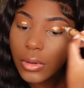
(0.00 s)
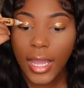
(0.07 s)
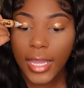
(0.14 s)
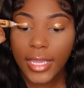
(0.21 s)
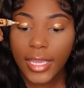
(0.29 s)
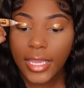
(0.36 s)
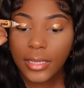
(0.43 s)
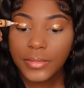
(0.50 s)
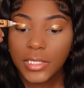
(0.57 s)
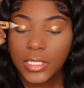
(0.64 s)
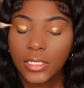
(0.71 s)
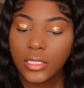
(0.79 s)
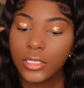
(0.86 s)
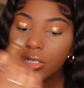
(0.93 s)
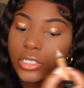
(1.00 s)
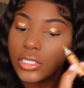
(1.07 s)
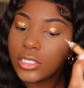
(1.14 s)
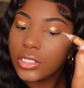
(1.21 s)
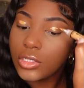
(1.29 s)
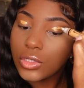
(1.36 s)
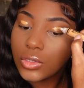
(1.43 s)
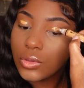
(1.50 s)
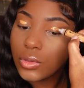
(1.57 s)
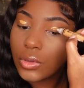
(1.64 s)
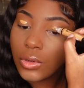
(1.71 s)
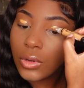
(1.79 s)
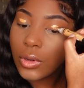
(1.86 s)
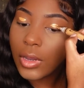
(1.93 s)
i am still in nursing
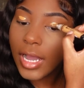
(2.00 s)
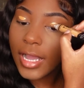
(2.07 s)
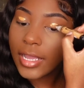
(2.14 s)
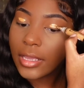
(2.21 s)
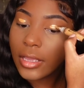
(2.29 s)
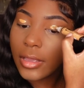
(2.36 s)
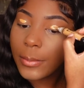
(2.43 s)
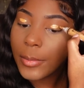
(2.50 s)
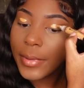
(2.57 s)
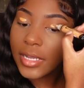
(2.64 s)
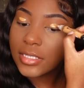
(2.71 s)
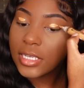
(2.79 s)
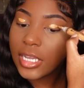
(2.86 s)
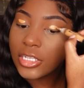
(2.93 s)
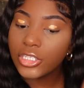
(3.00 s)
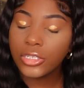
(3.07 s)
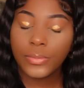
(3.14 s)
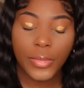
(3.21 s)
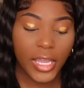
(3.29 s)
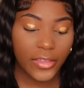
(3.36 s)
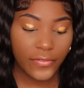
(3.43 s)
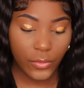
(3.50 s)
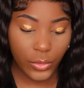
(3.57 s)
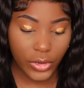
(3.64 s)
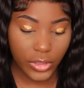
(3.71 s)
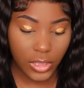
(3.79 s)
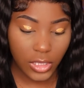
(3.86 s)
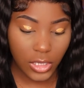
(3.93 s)
school i am about to enter my
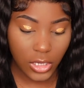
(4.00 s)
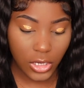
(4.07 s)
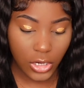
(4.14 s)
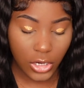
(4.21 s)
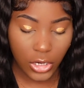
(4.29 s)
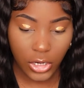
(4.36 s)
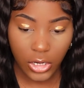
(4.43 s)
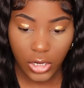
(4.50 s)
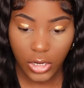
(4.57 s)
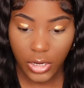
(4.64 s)
fourth year